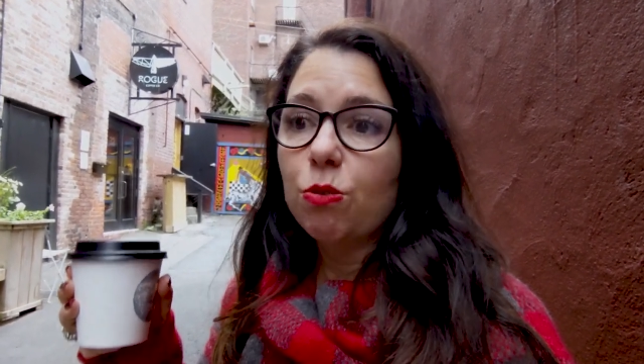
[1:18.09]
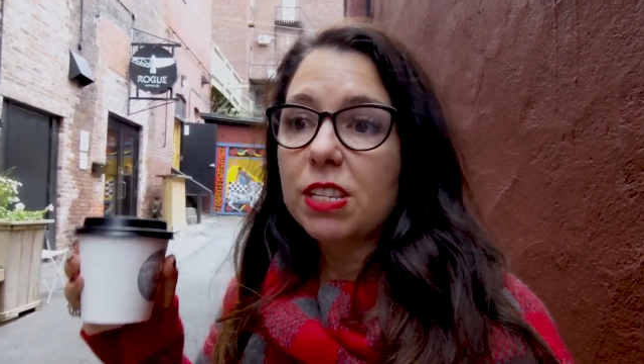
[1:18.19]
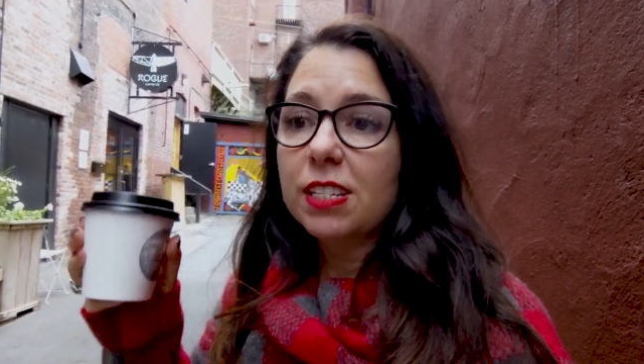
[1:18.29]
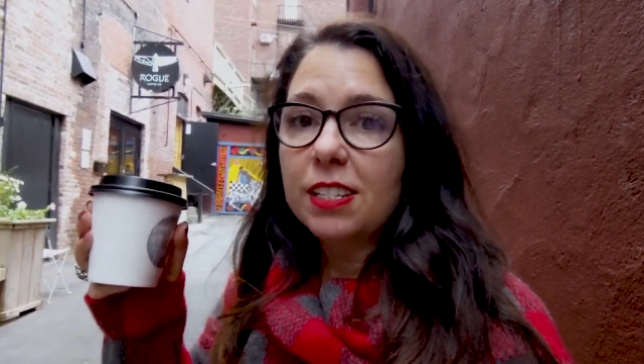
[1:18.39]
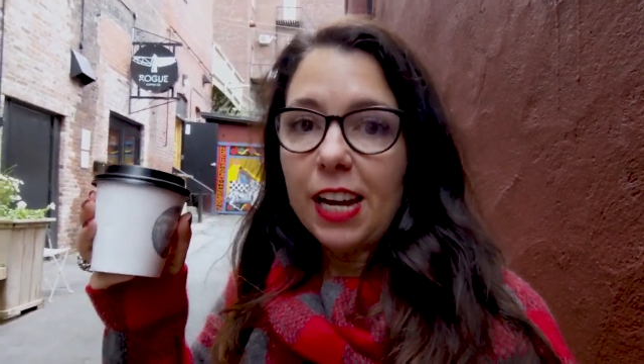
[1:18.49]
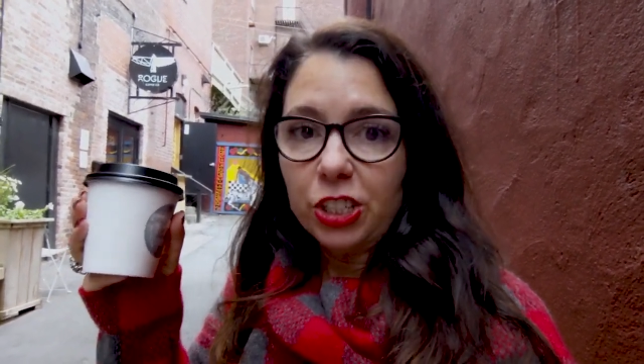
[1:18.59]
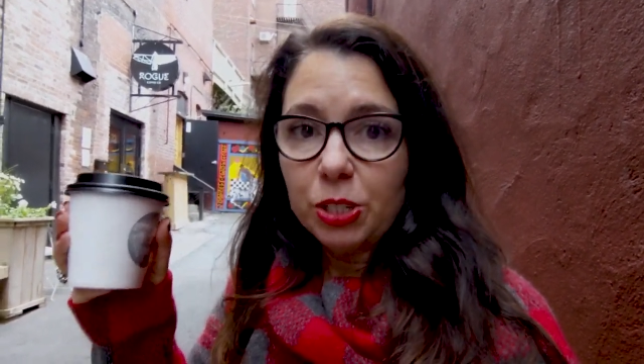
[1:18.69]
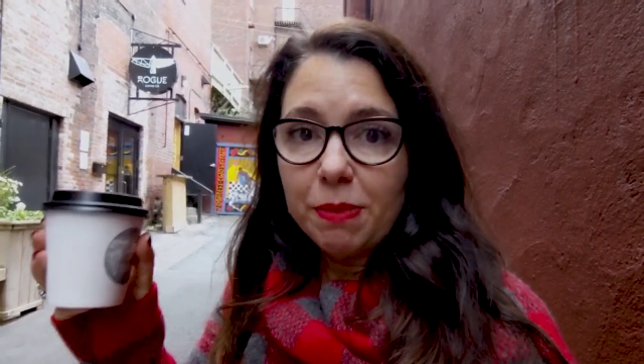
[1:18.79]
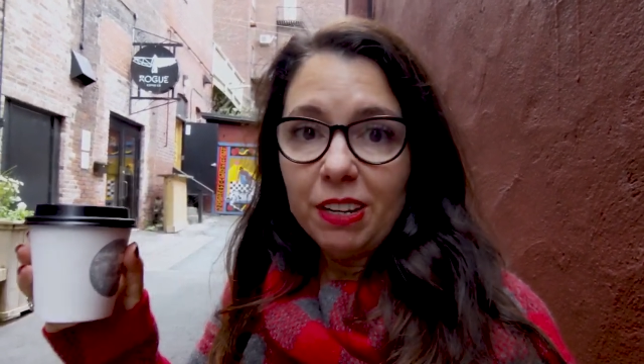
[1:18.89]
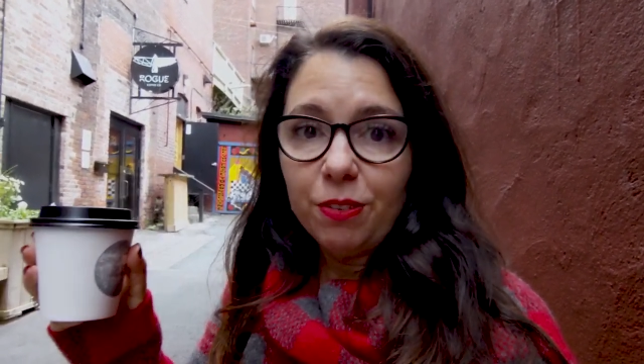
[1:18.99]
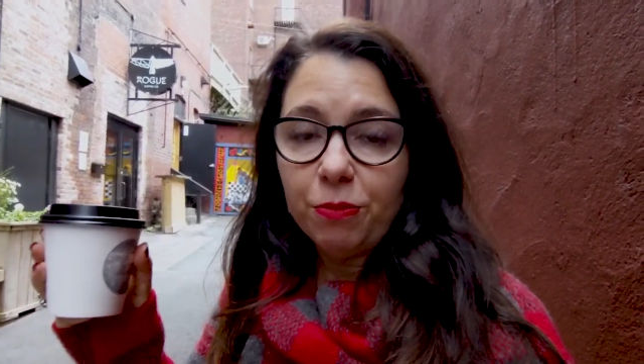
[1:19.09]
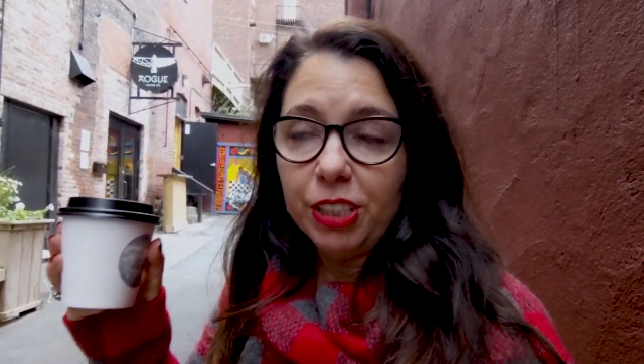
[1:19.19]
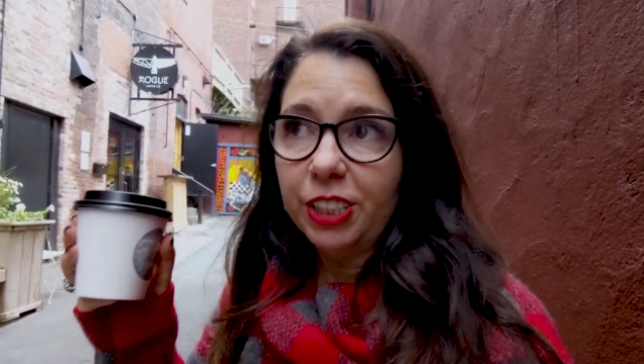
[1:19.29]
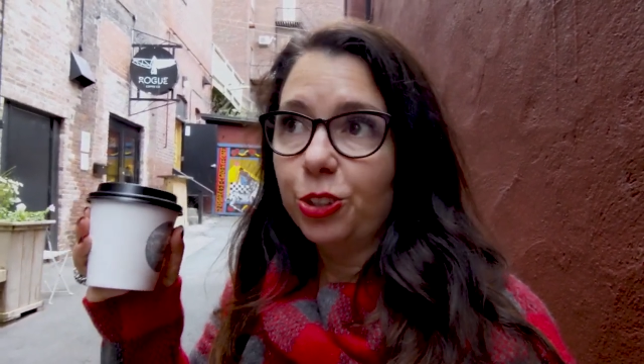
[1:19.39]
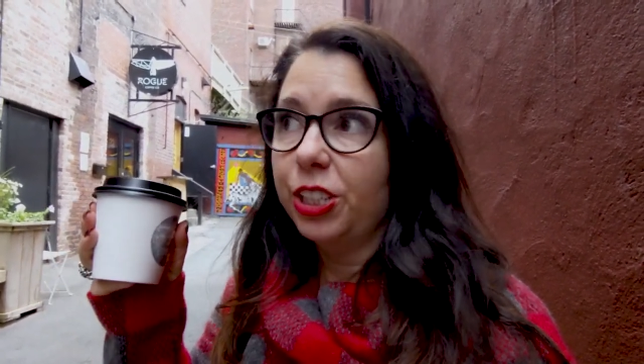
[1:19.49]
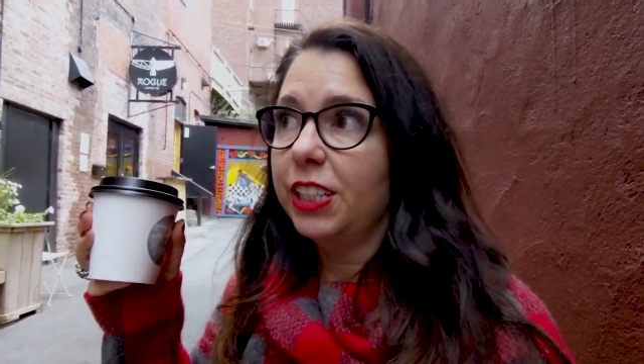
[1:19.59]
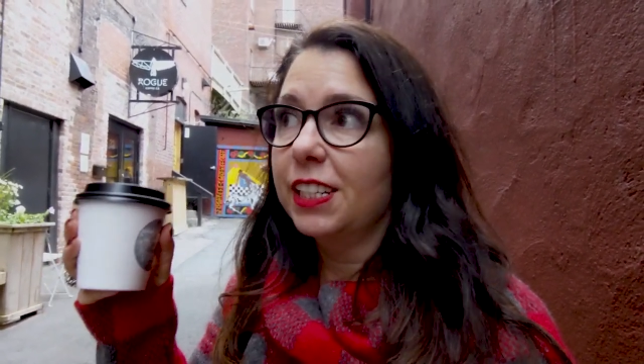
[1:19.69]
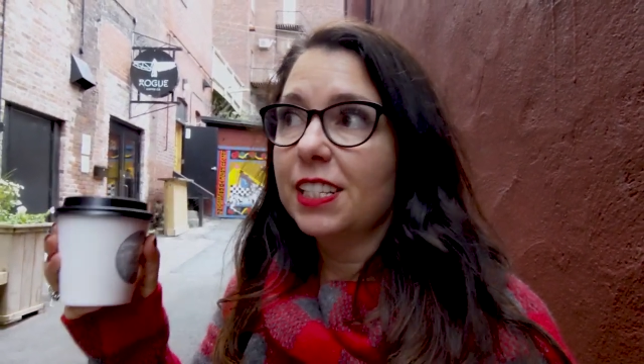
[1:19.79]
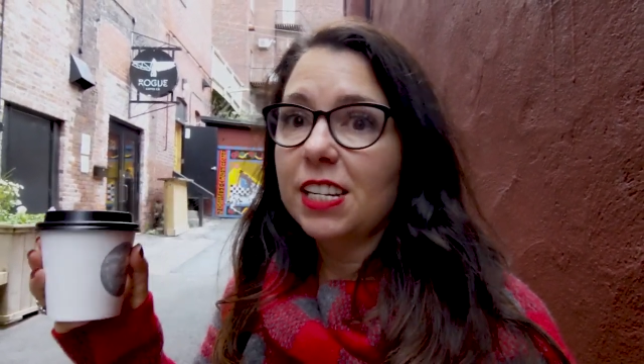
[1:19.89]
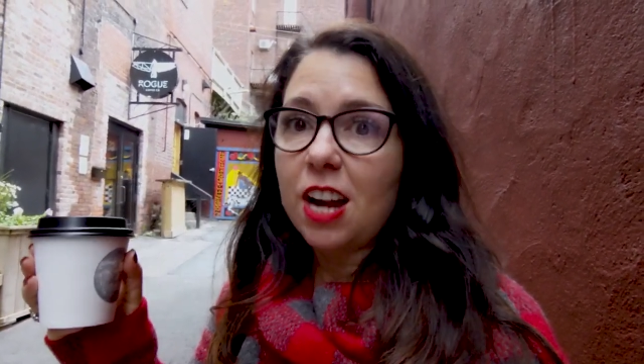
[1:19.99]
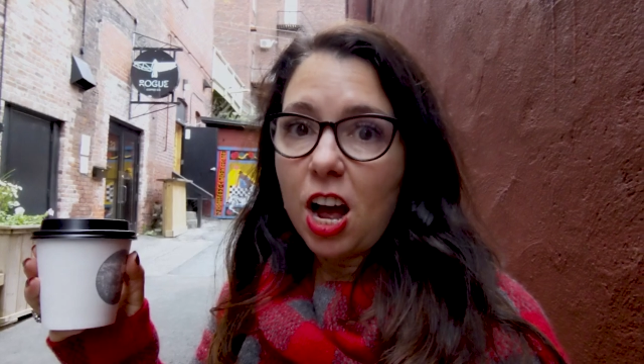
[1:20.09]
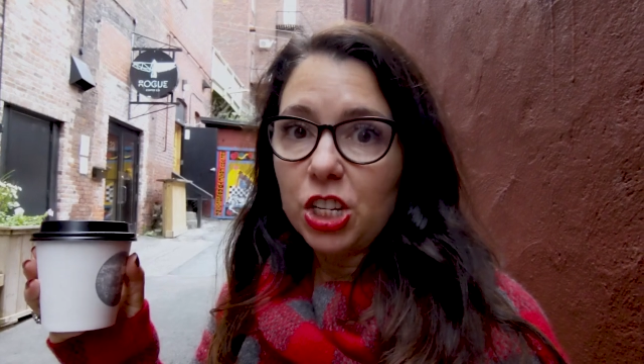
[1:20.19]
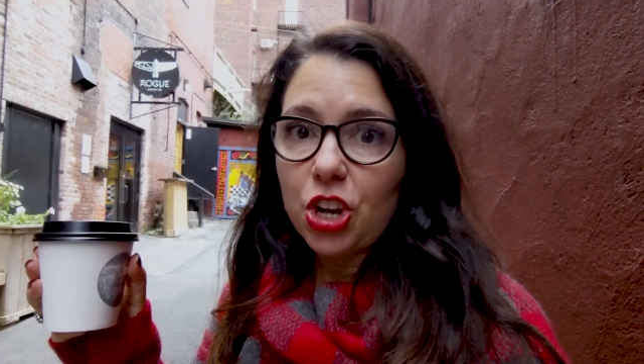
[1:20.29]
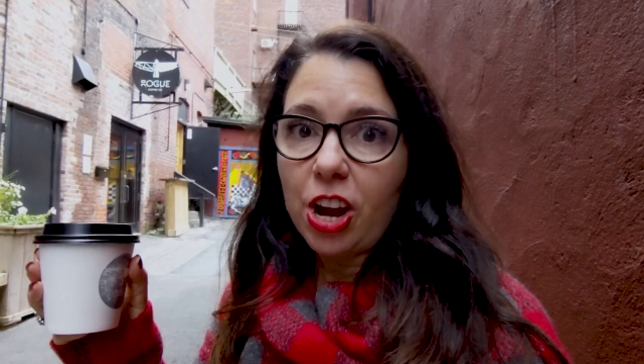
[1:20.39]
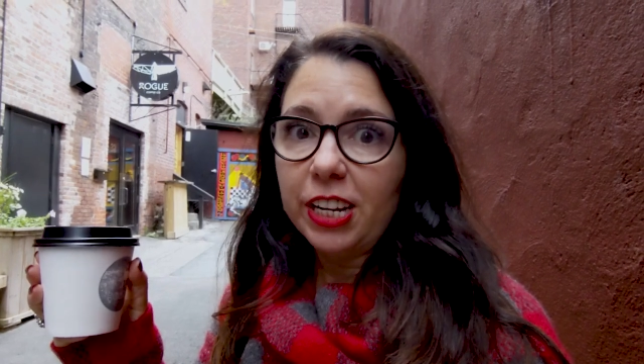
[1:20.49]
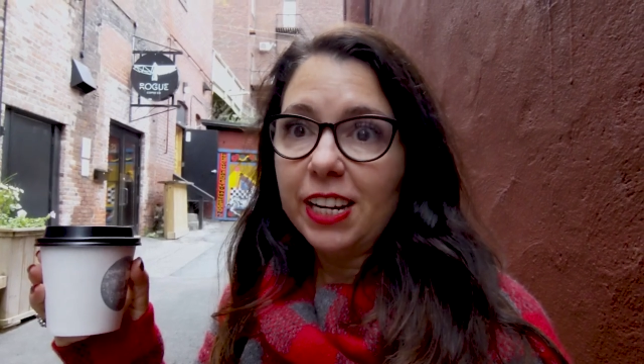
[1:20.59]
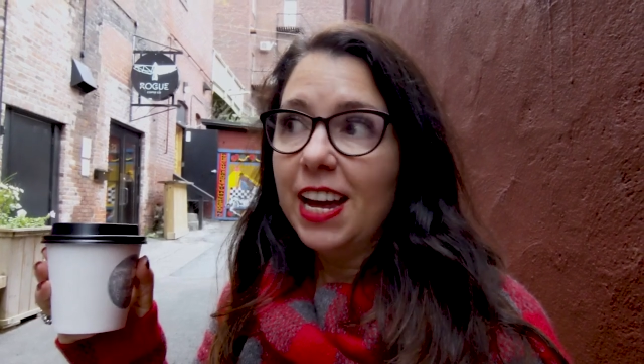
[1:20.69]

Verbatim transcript: this is actually made from real ingredients, not junk,